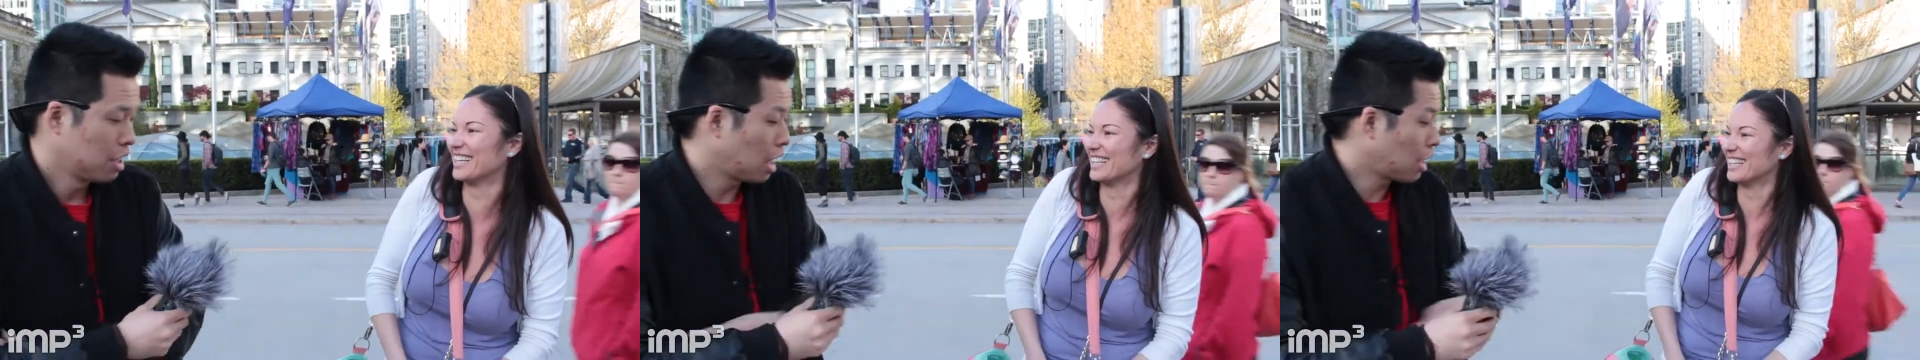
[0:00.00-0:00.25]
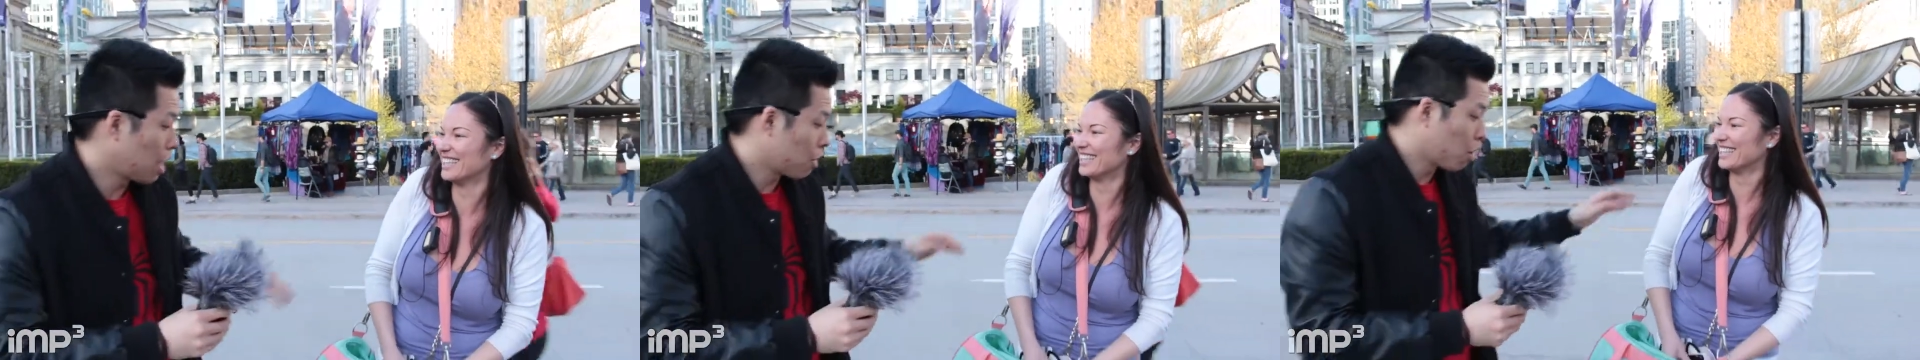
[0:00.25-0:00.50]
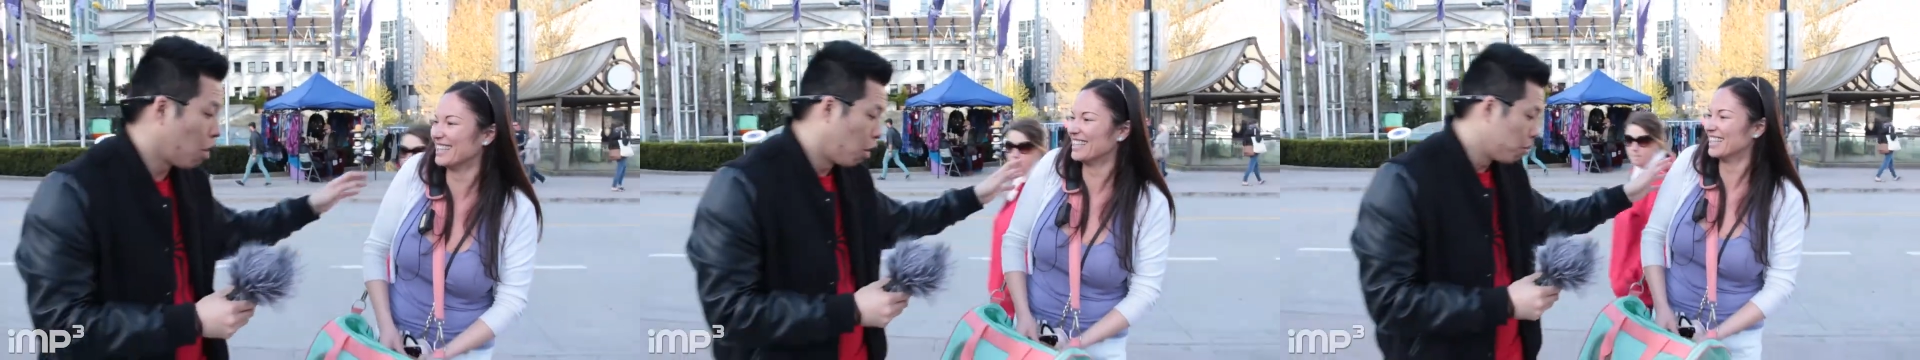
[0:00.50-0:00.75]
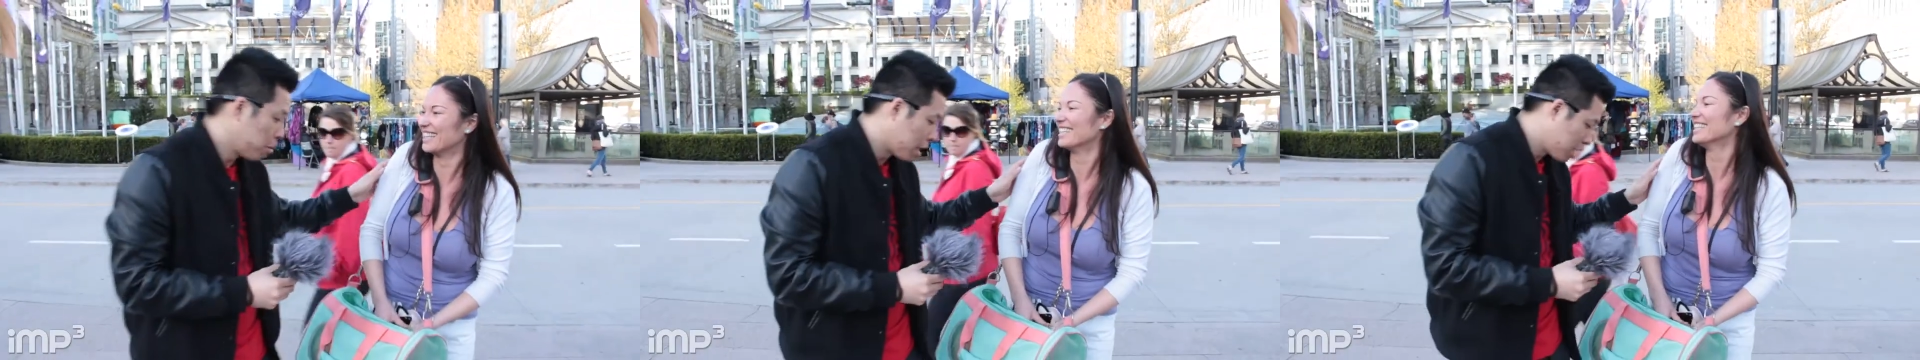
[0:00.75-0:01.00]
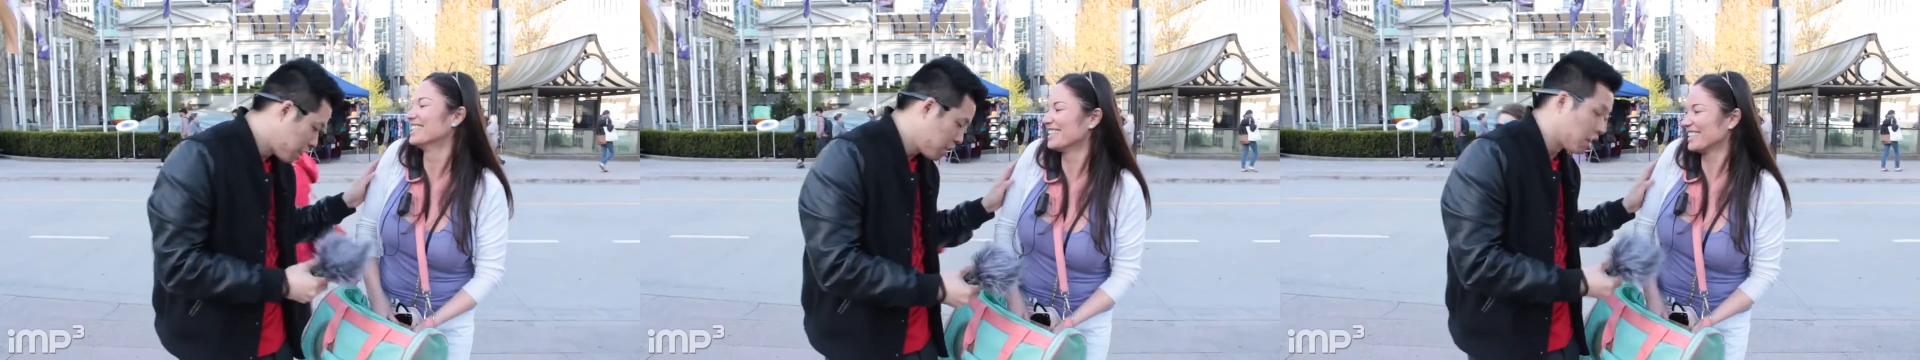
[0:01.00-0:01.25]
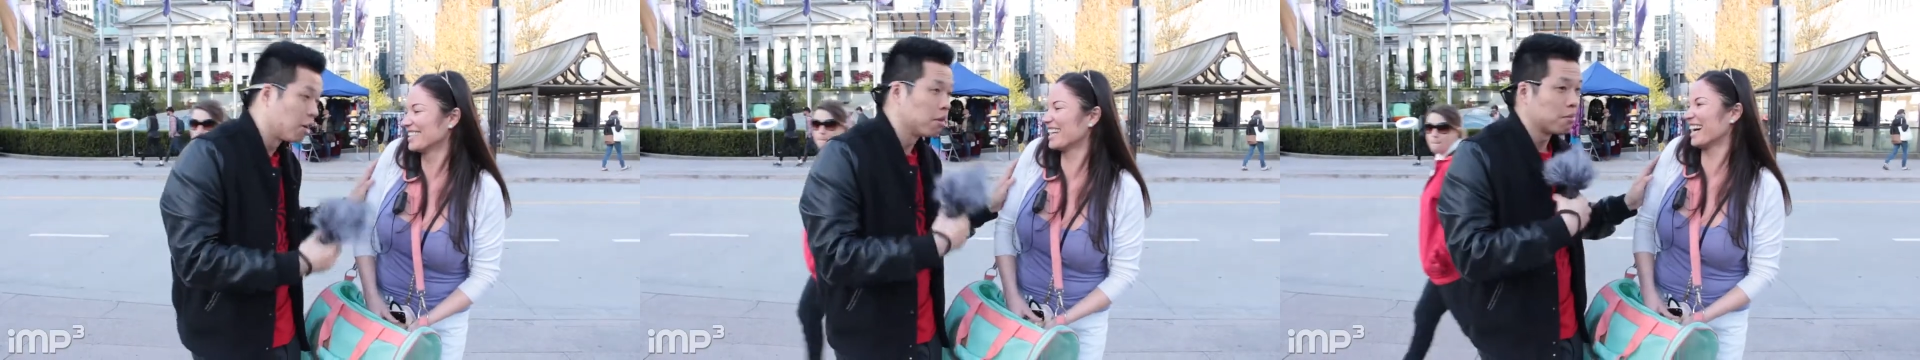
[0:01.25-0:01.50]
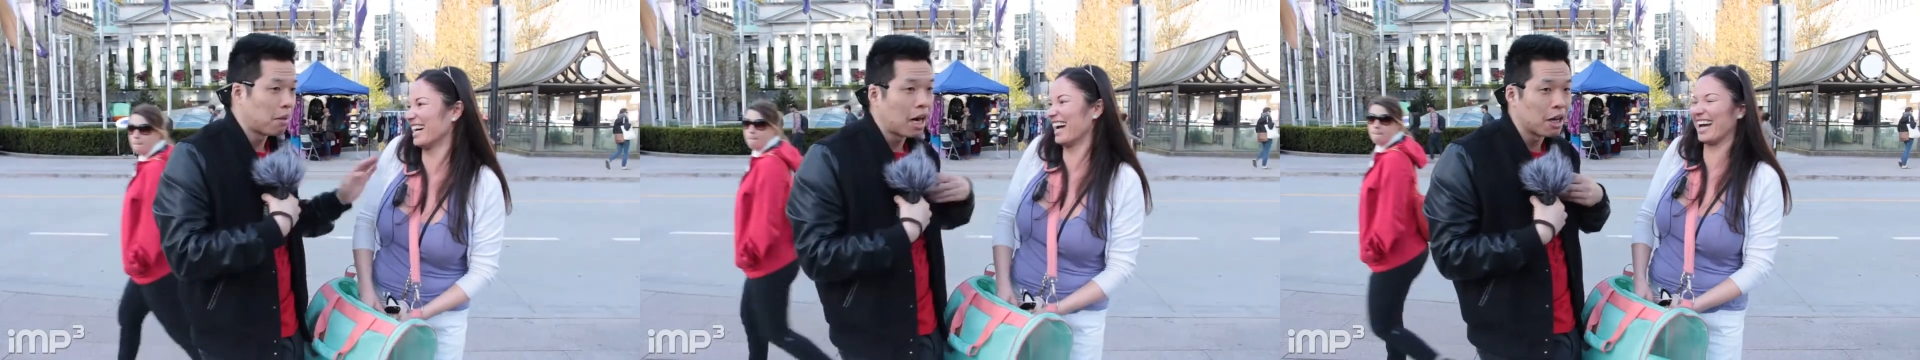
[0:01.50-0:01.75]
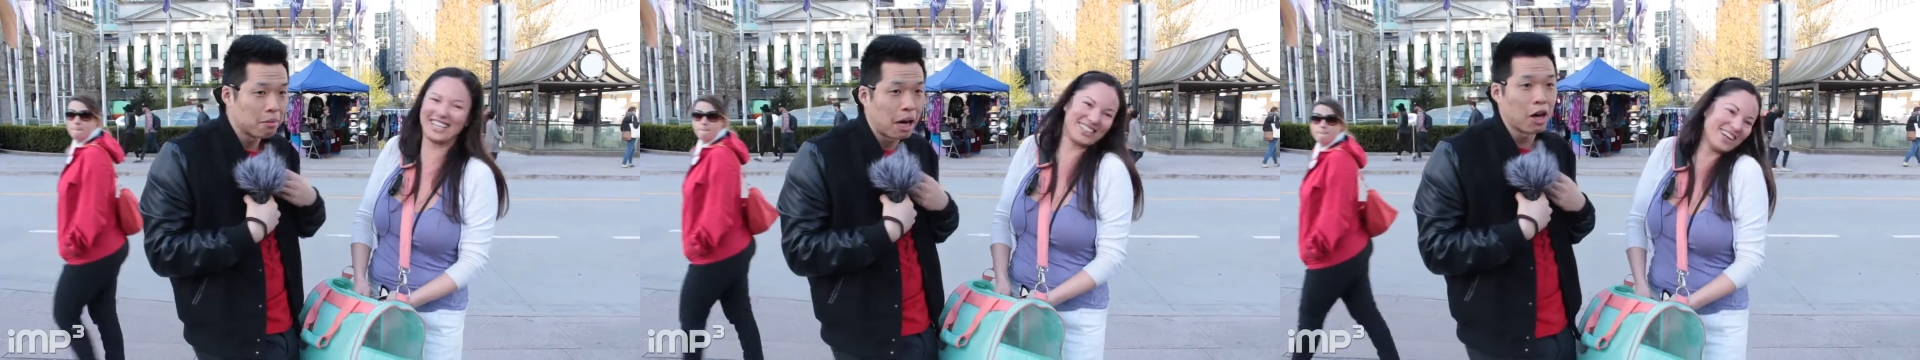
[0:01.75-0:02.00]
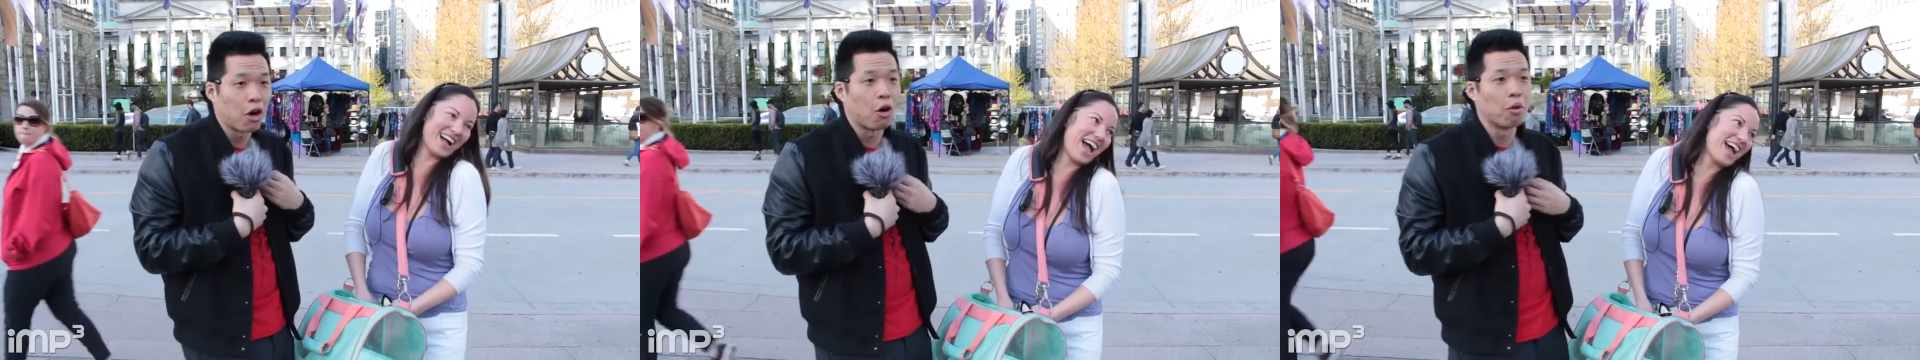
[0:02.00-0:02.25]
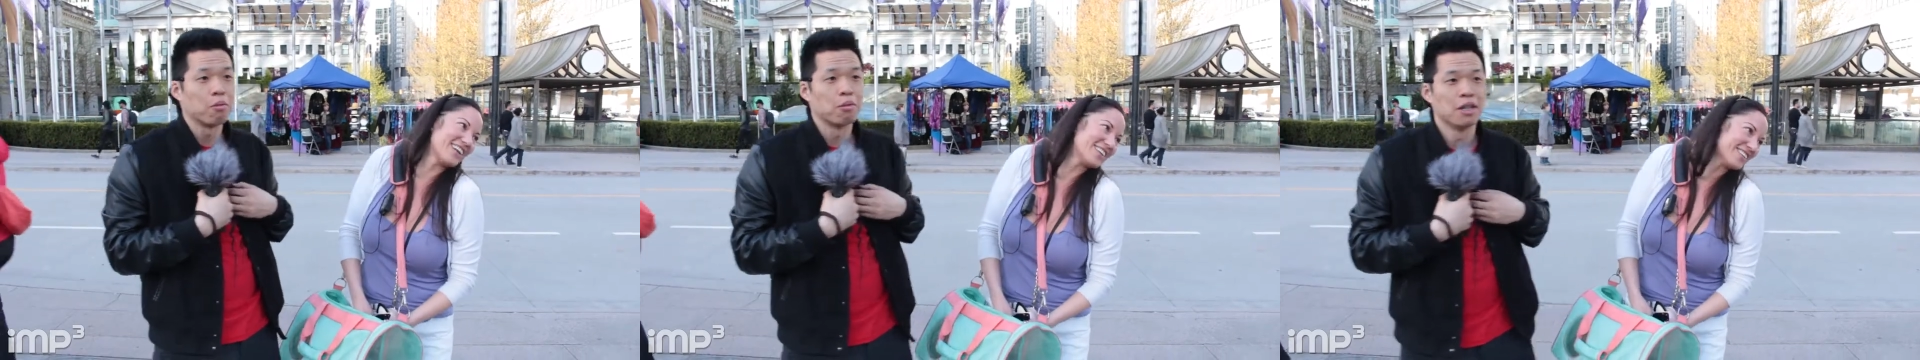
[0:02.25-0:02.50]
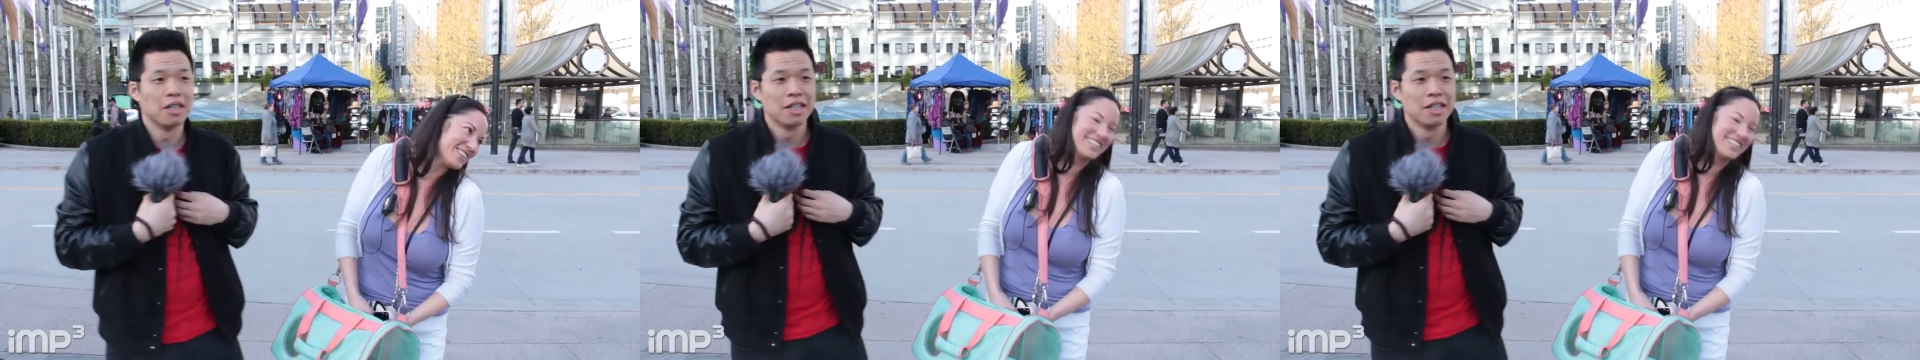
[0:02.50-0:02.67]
Speaker 1: not not your home, but you know yeah, my, know, my home.